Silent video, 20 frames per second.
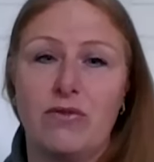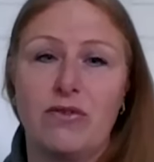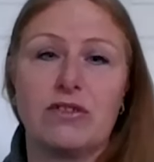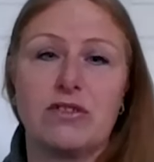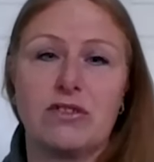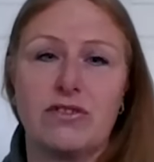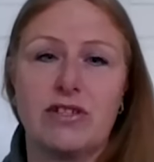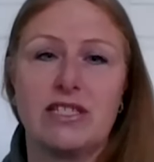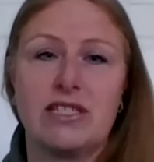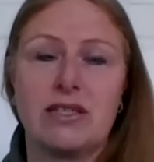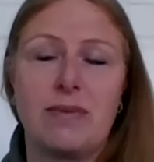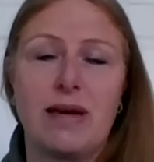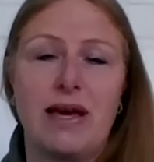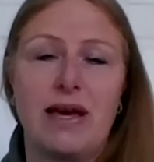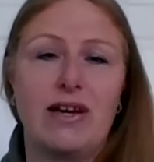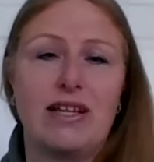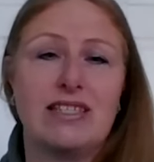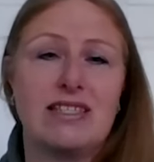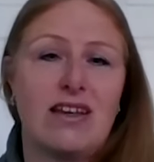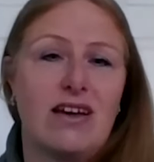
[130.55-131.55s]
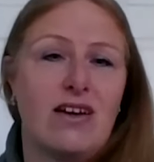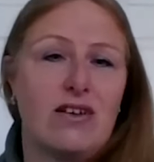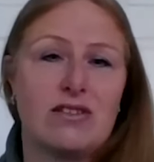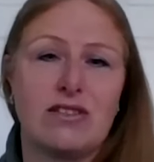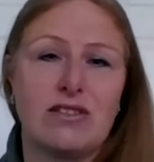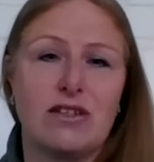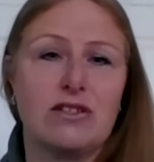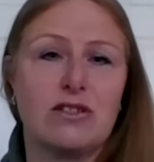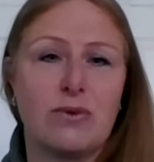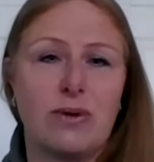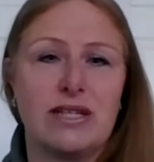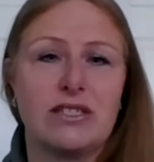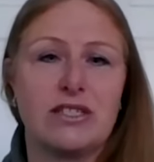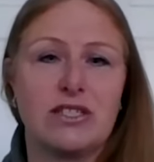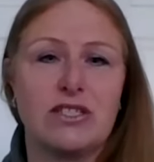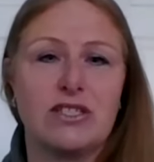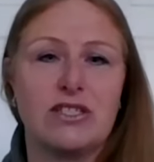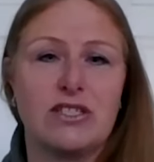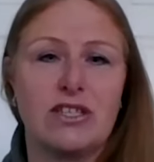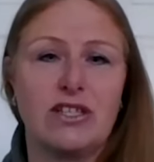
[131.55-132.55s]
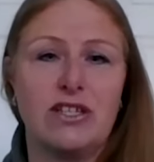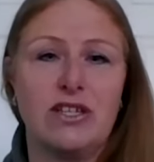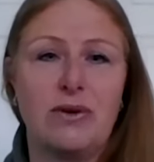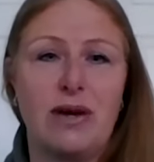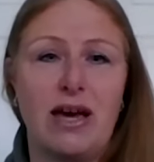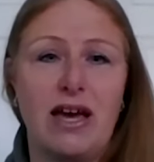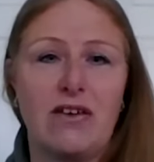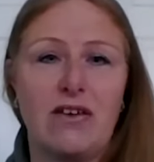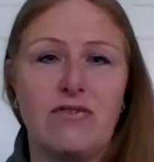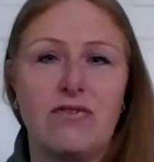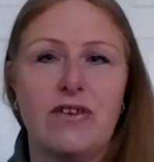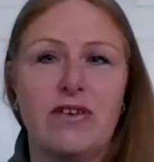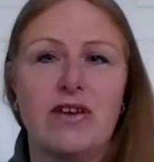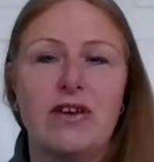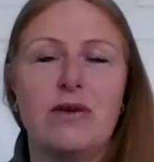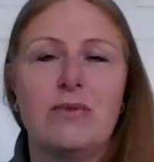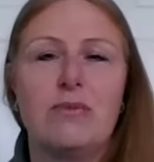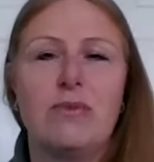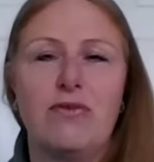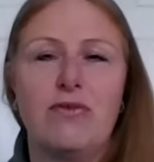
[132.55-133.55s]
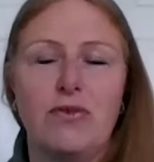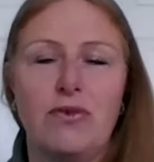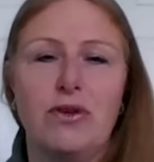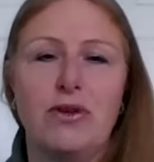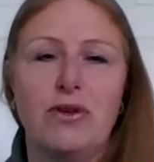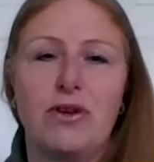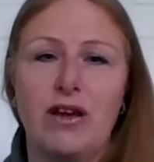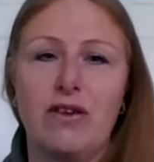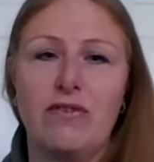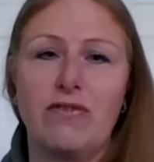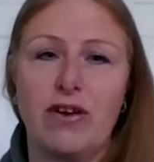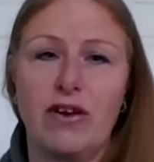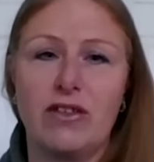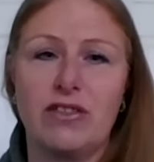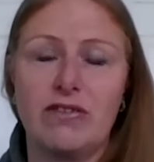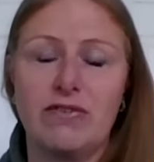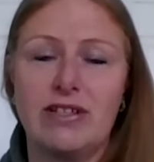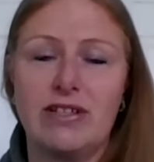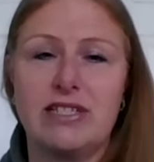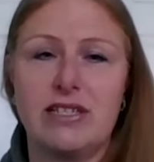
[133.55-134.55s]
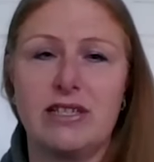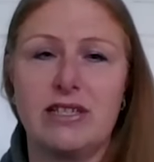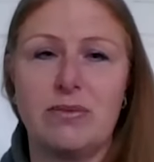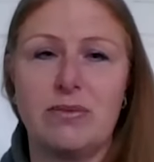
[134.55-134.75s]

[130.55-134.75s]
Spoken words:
fostering's about and to ask those questions that you have before you go further into the